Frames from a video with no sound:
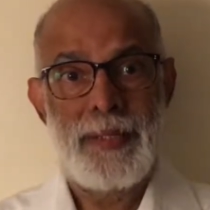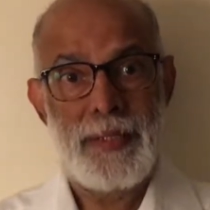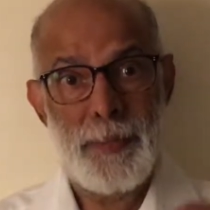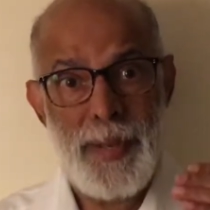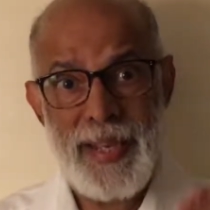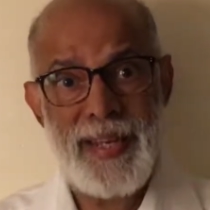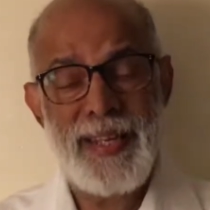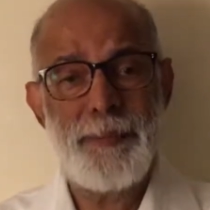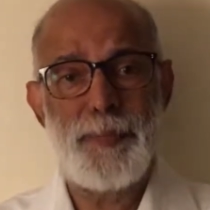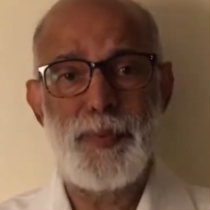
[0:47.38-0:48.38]

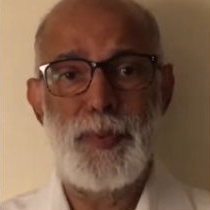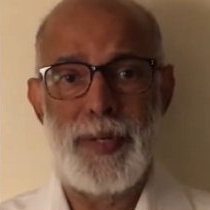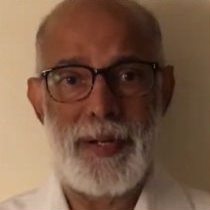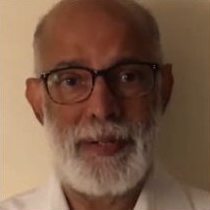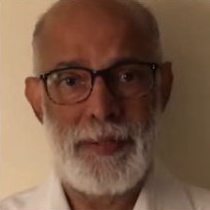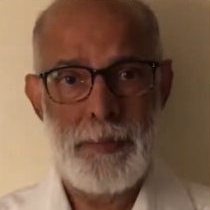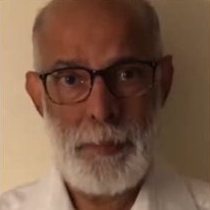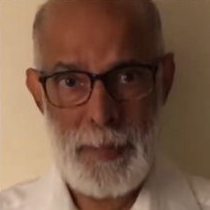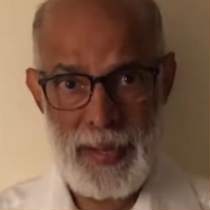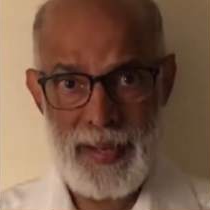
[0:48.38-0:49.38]
remaining poor
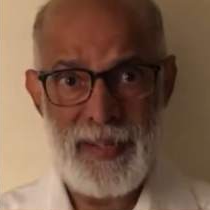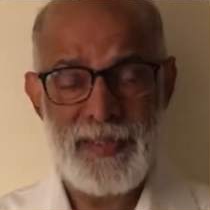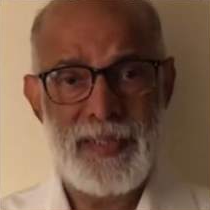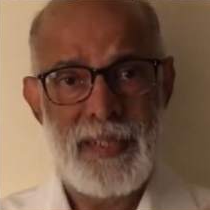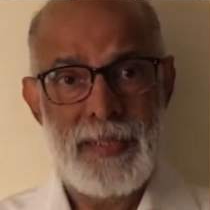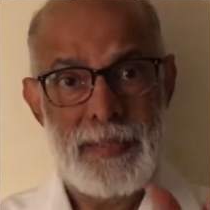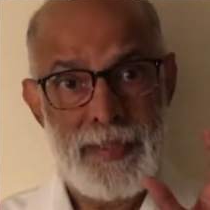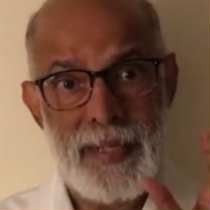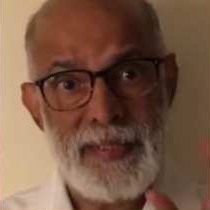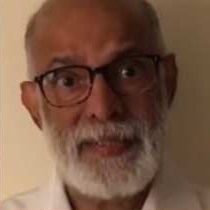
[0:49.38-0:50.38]
means
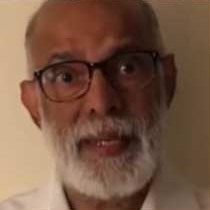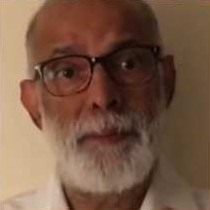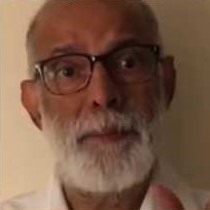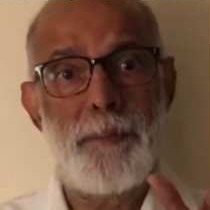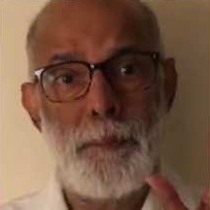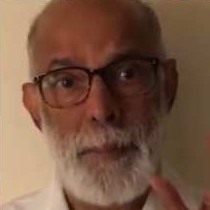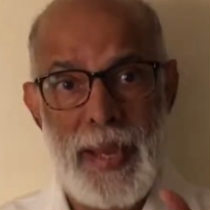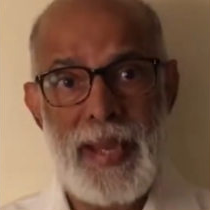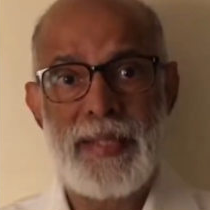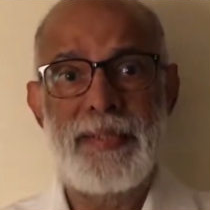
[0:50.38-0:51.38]
there is some
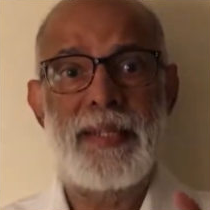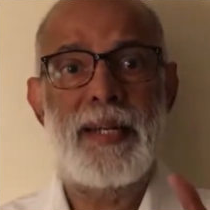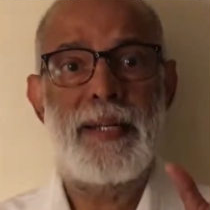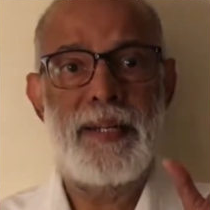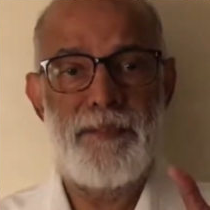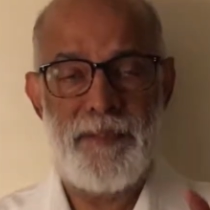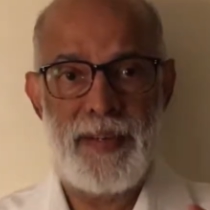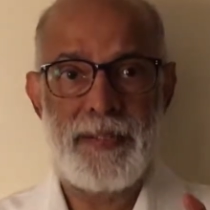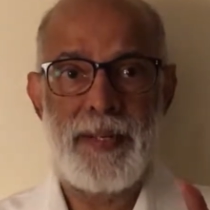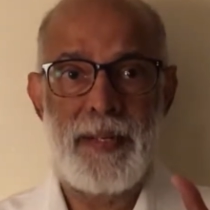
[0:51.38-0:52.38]
major
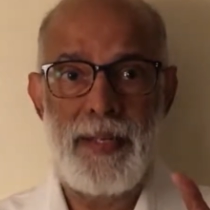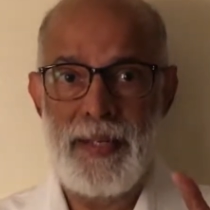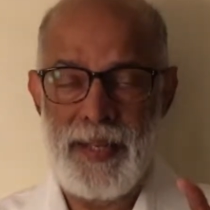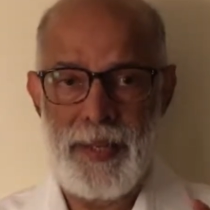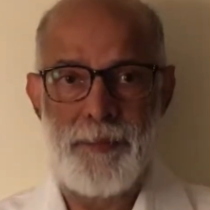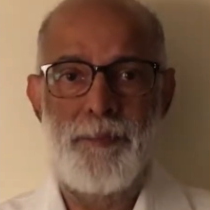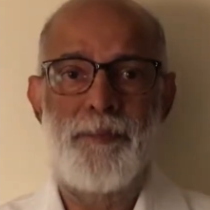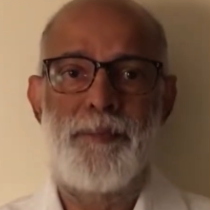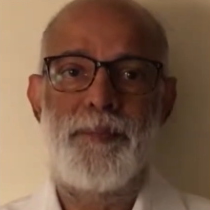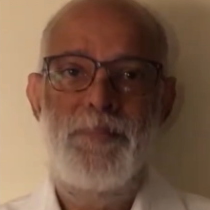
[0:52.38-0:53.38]
defect in him.
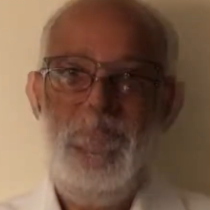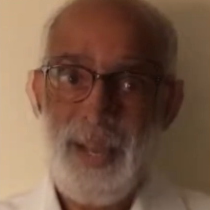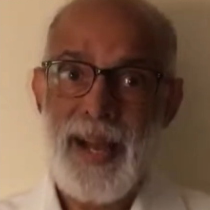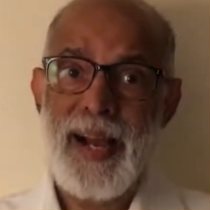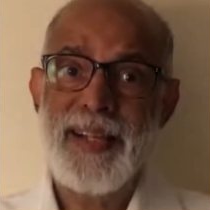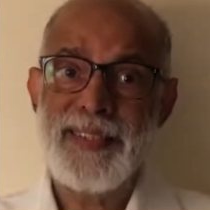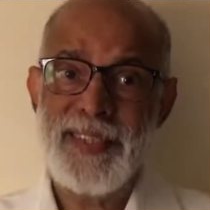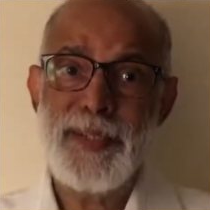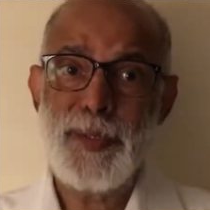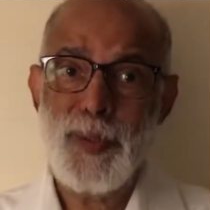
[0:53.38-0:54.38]

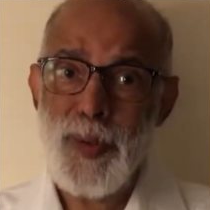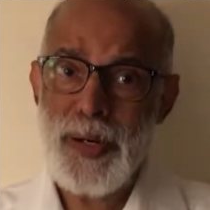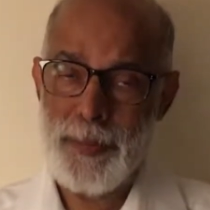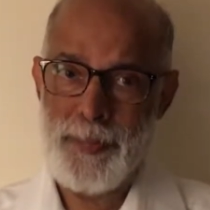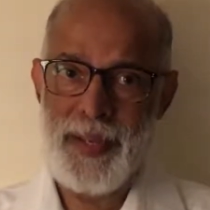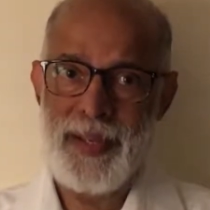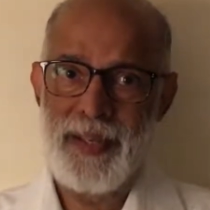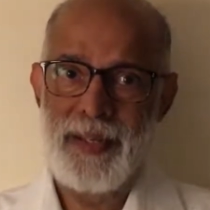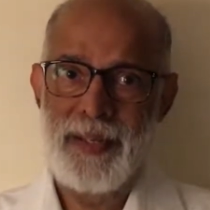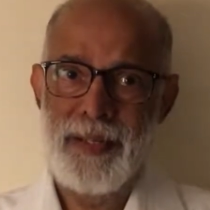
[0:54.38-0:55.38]
Augustine told me
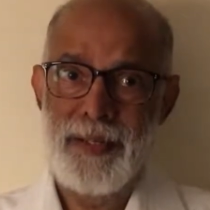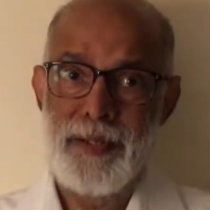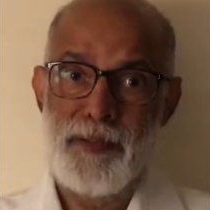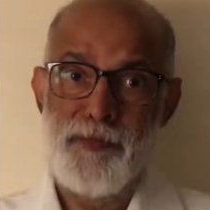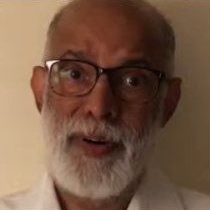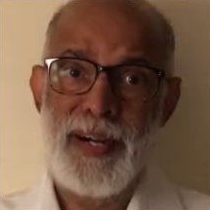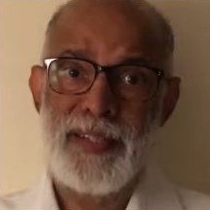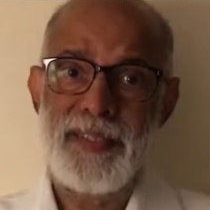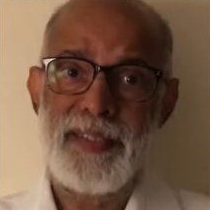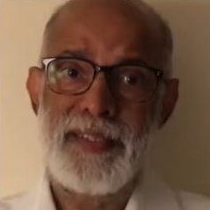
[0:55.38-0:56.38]
what
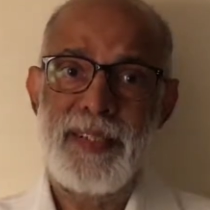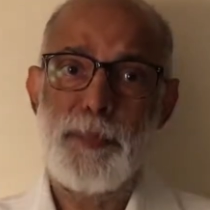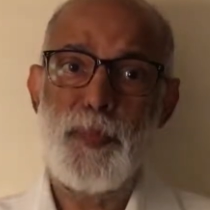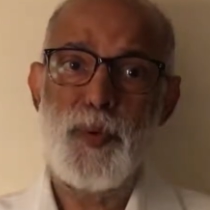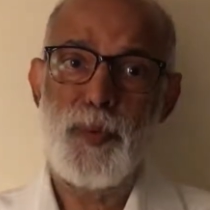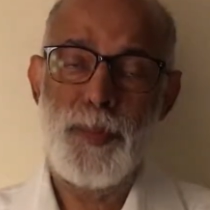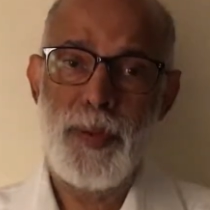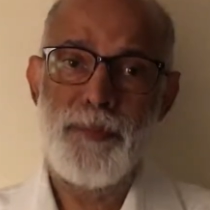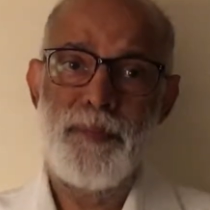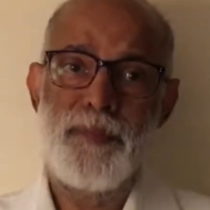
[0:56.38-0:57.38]
the
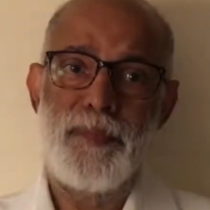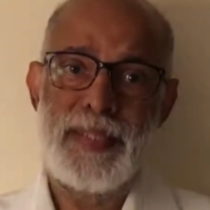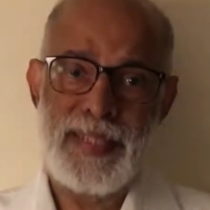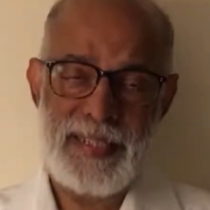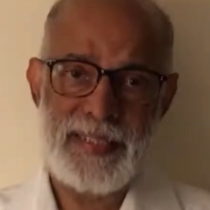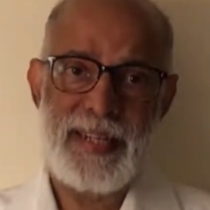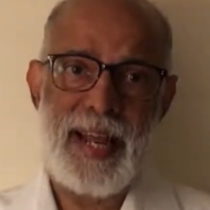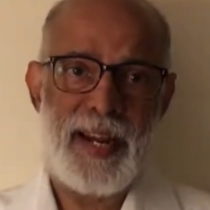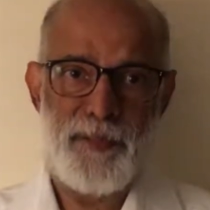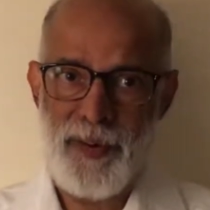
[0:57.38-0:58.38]
problem with his
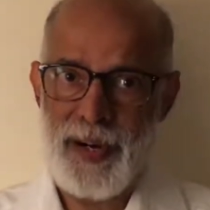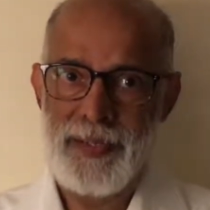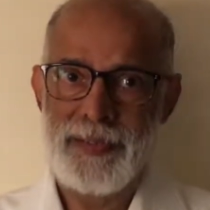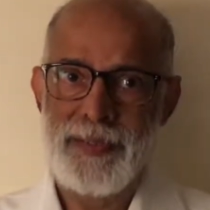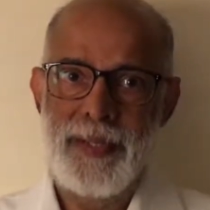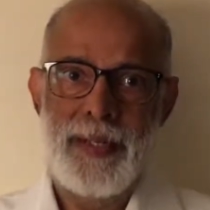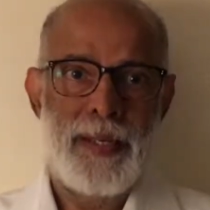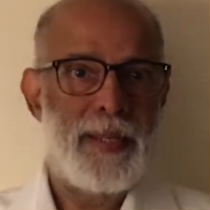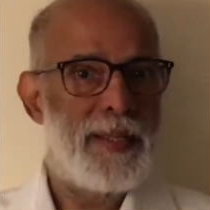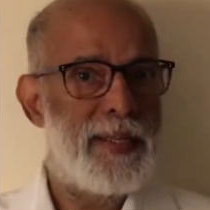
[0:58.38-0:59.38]
dad was
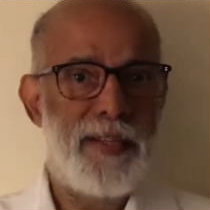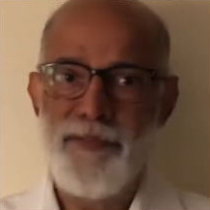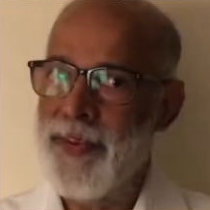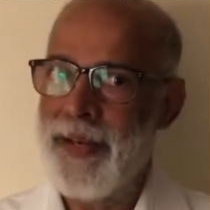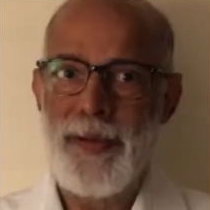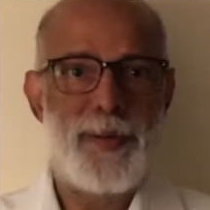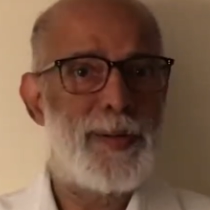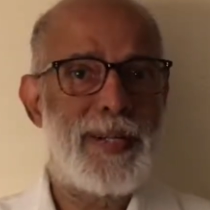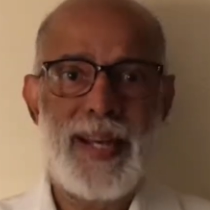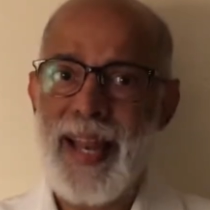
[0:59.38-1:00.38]
he will
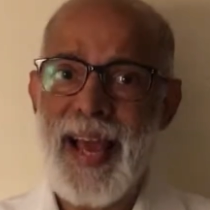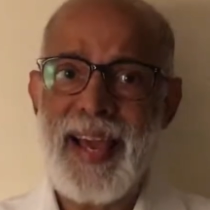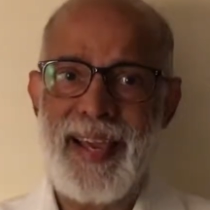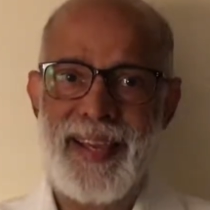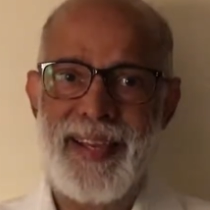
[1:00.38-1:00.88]
not lie.